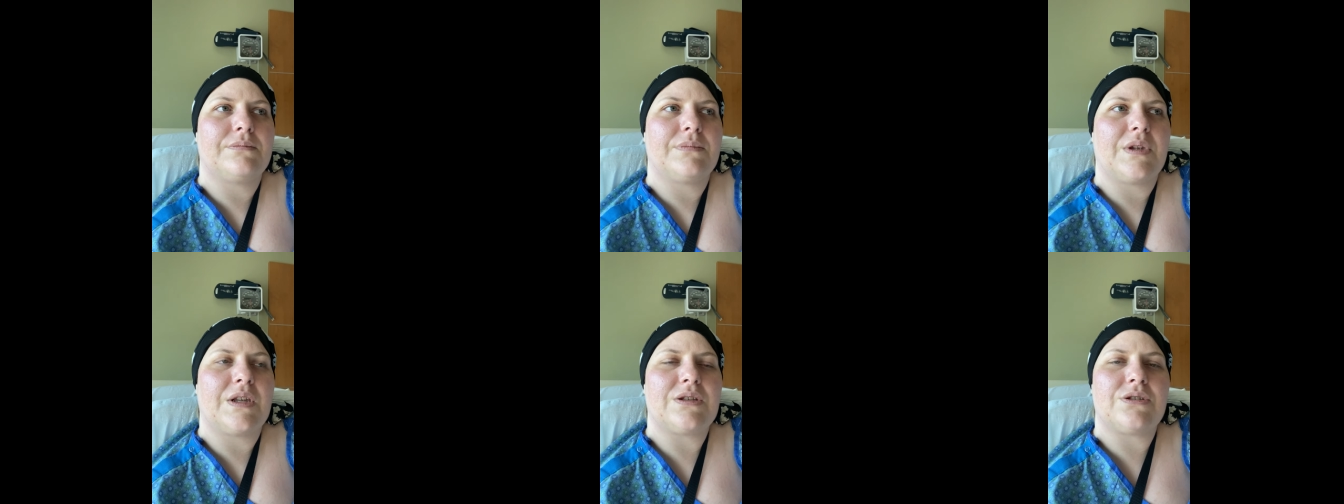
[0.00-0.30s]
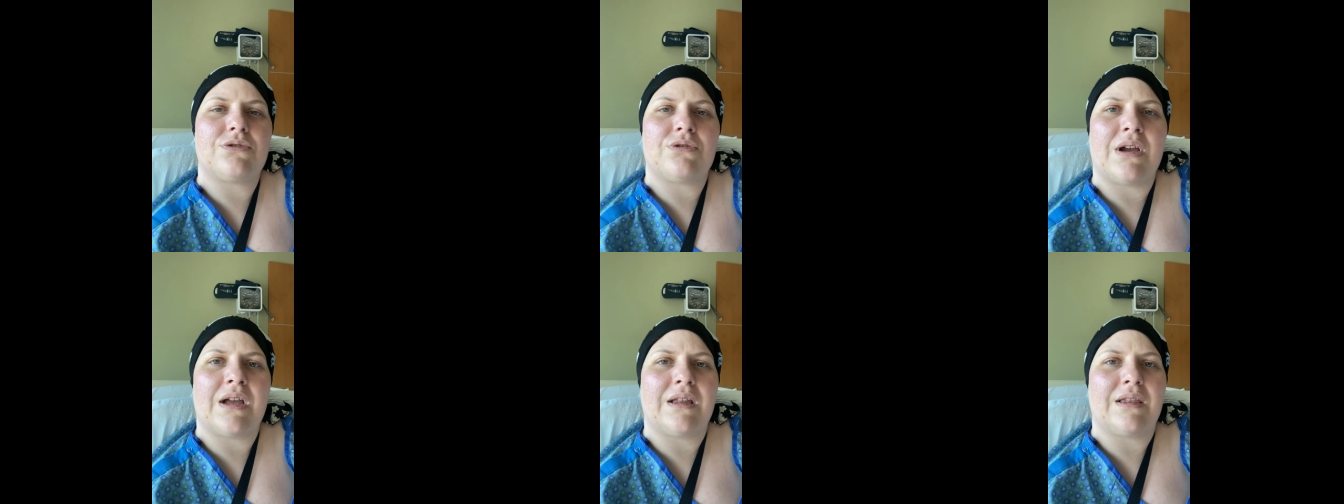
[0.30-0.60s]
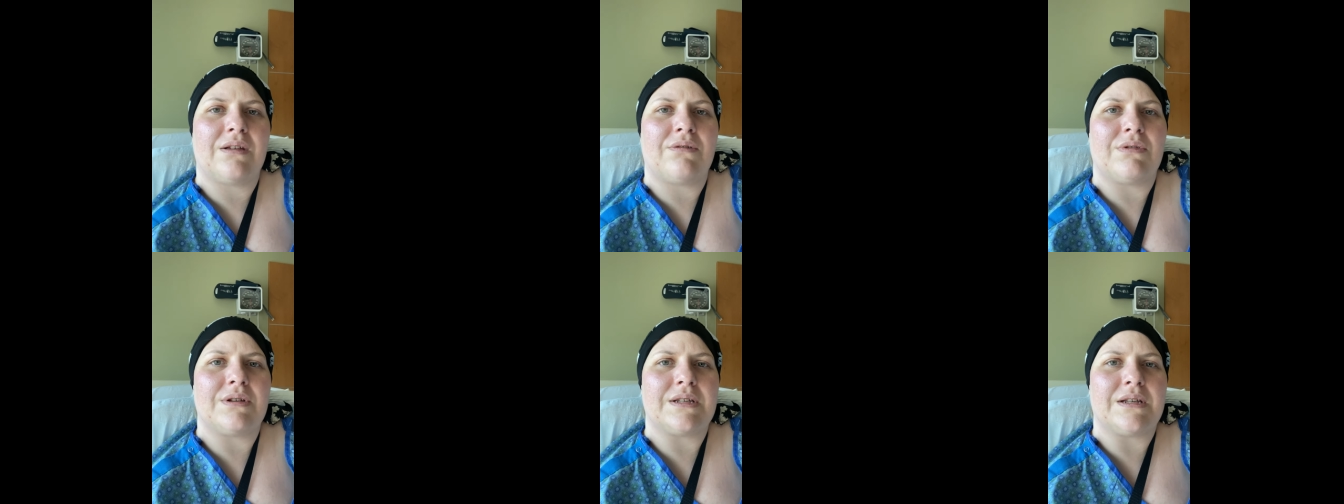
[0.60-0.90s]
strength
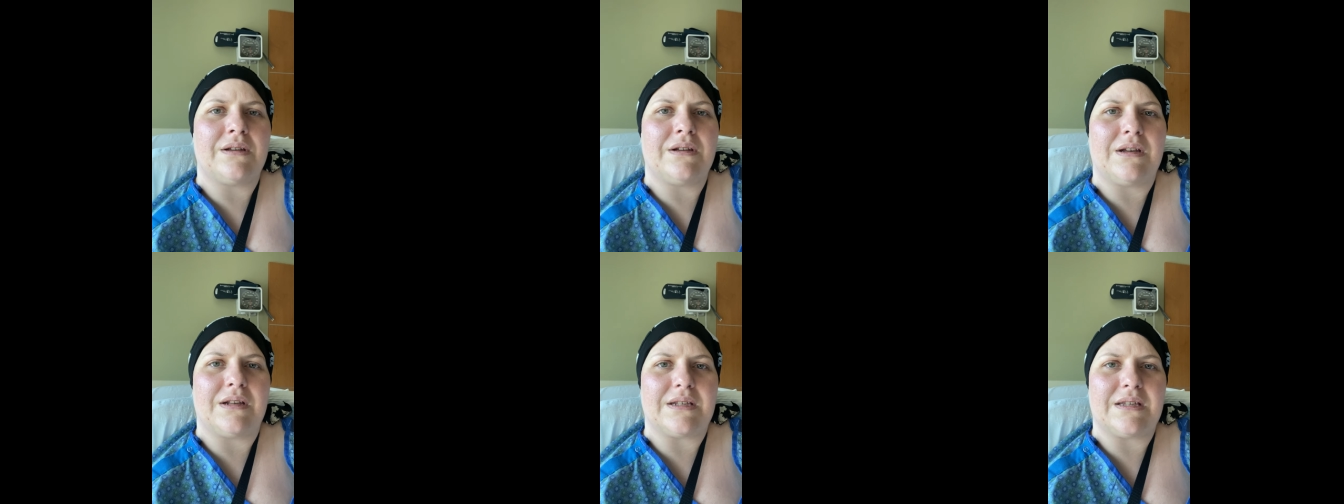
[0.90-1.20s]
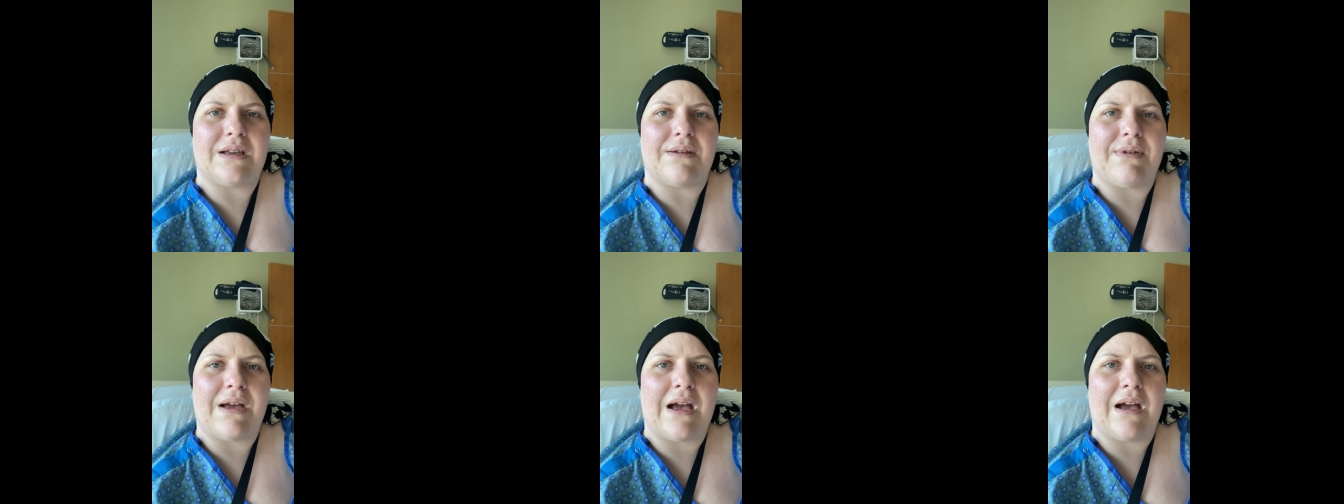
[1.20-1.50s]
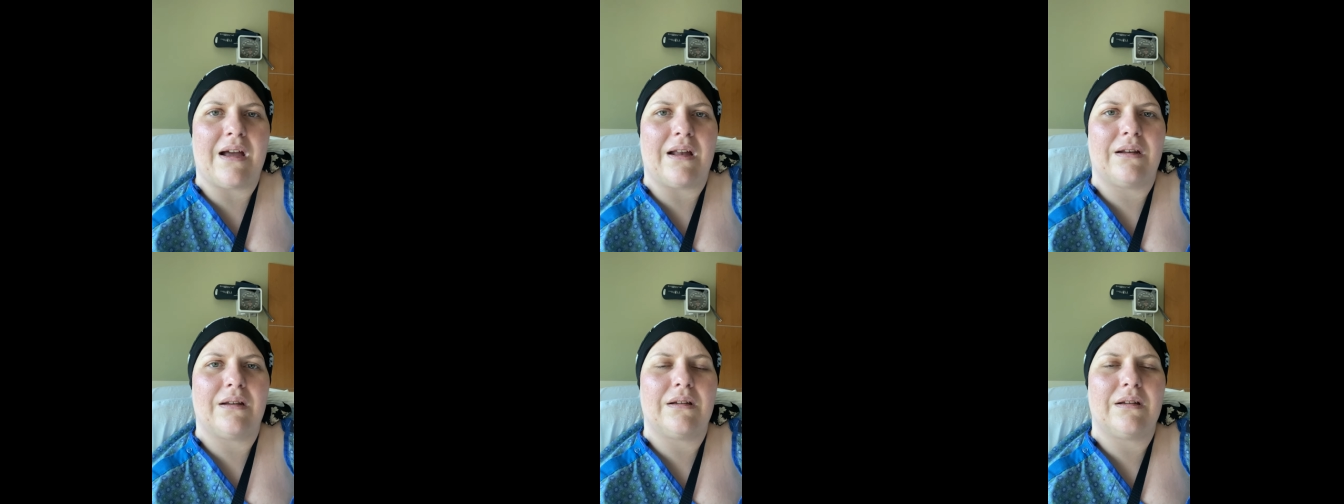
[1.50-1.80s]
and resilience I've
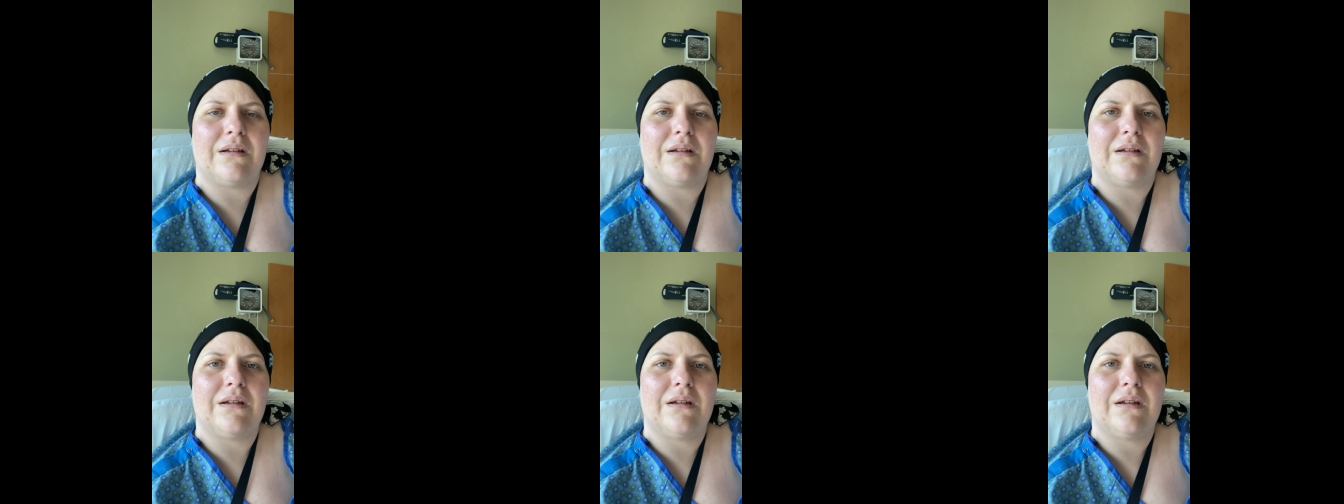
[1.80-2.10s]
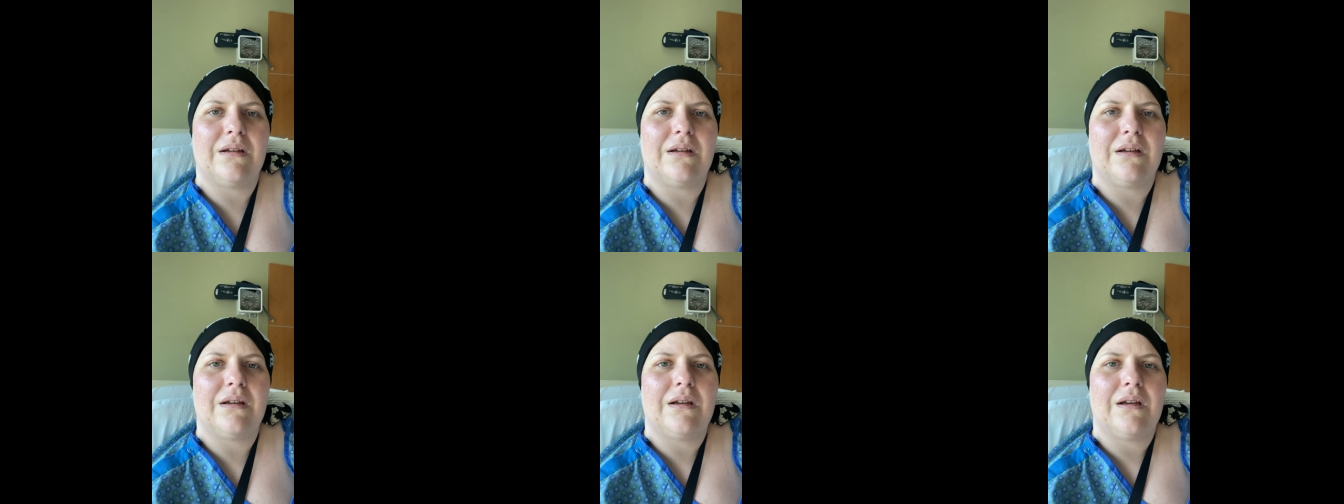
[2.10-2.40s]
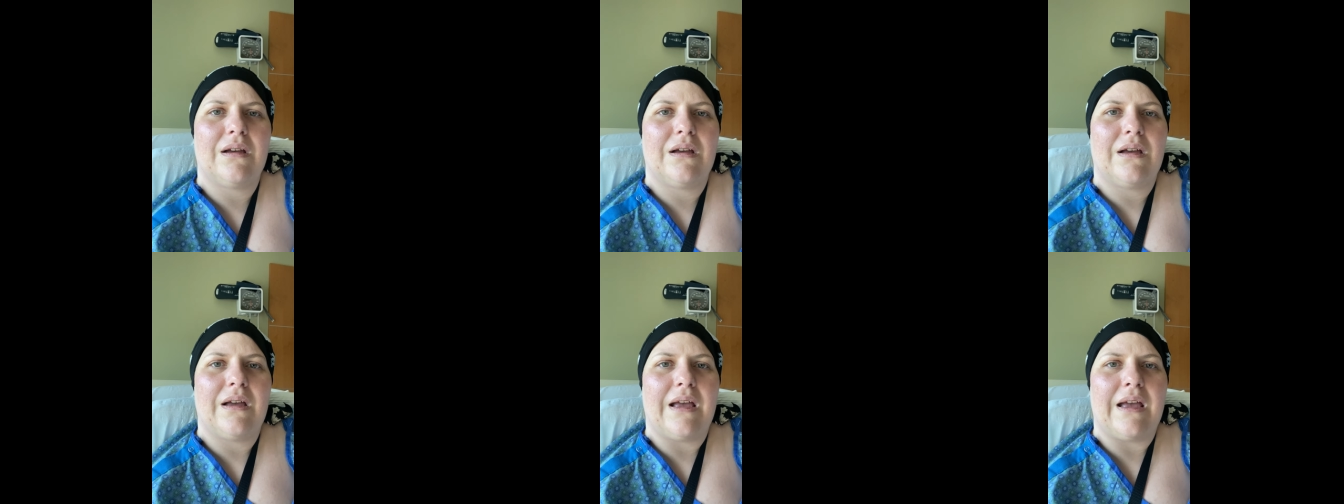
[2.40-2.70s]
had.
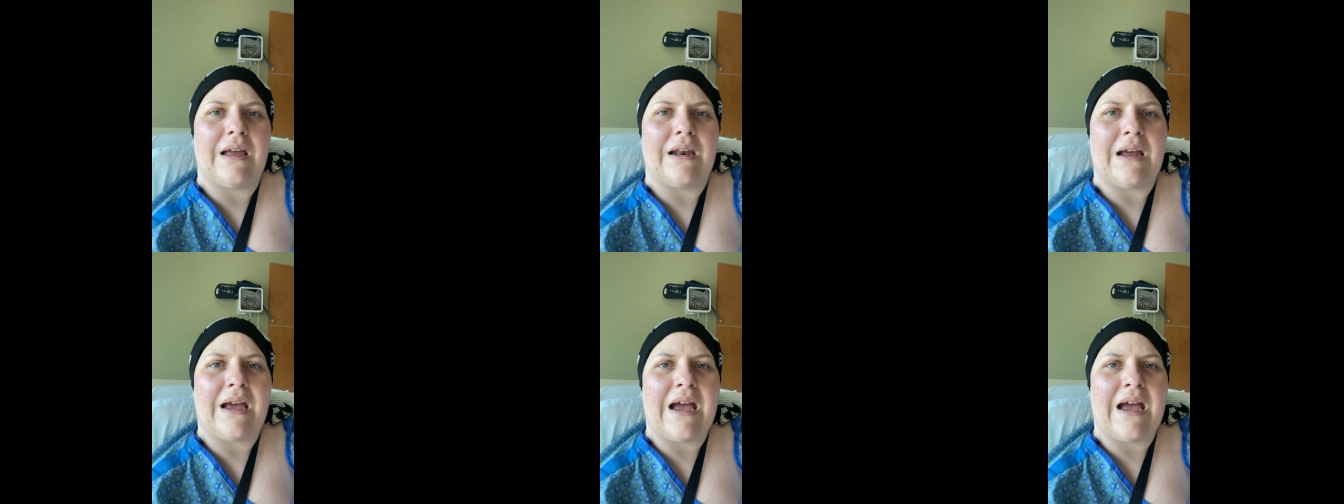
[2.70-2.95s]
And I